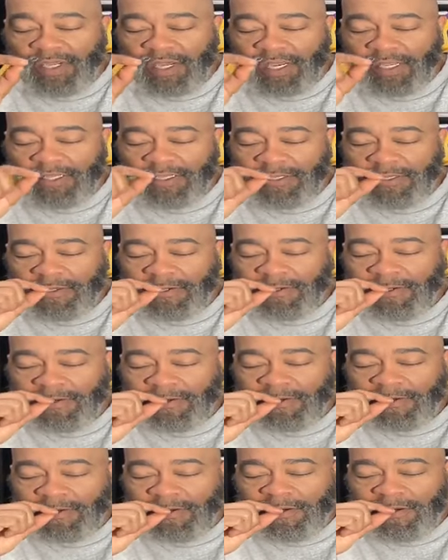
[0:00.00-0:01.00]
us
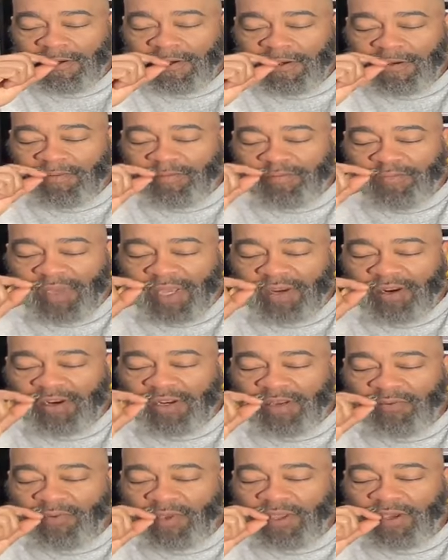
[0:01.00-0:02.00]
better
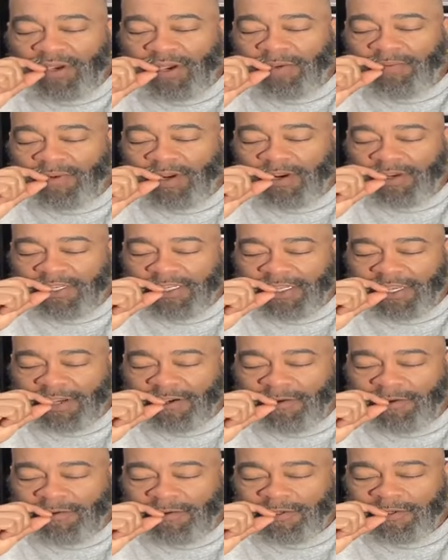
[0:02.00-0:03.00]
than we loved
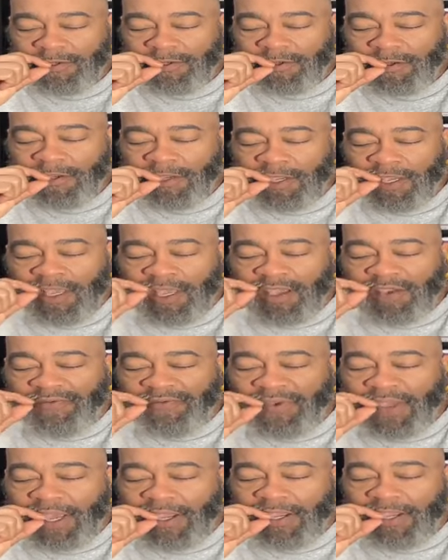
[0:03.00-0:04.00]
ourselves. In
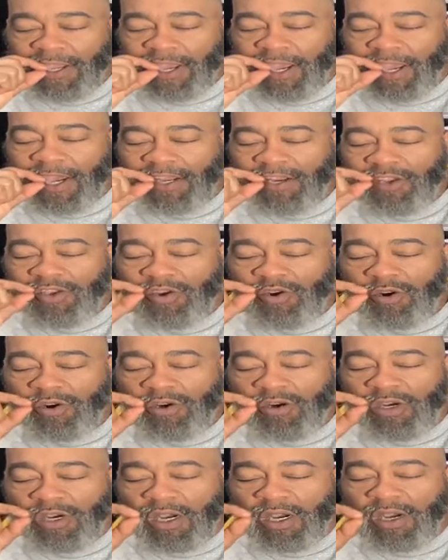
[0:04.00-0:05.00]
fact, God, your
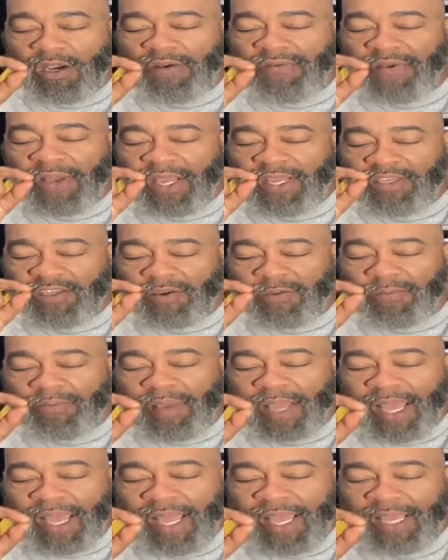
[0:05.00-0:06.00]
love has
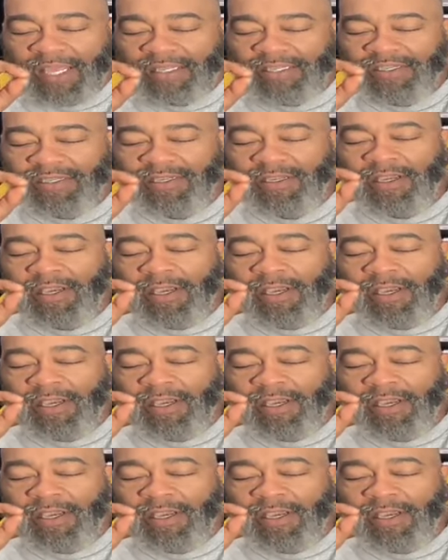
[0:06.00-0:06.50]
surpassed